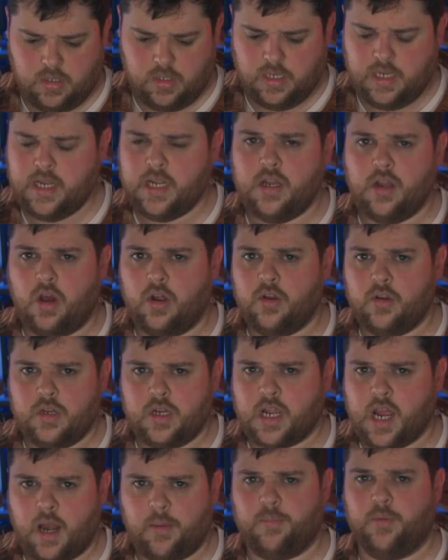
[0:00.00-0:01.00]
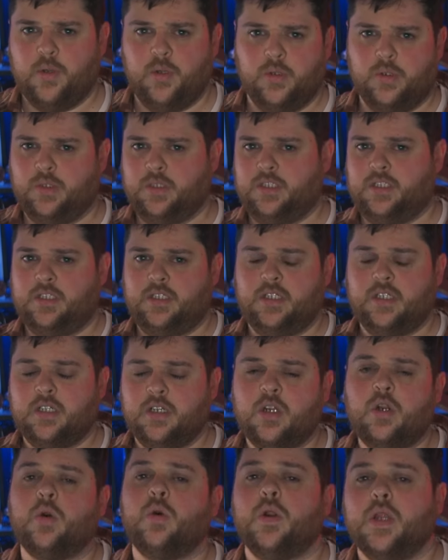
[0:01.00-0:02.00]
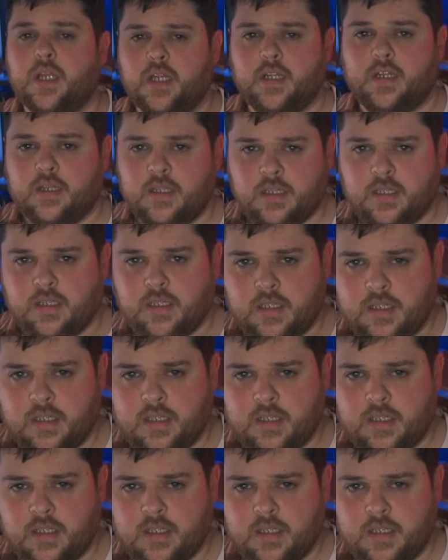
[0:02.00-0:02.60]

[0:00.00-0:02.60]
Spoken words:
Leonardo DiCaprio's career.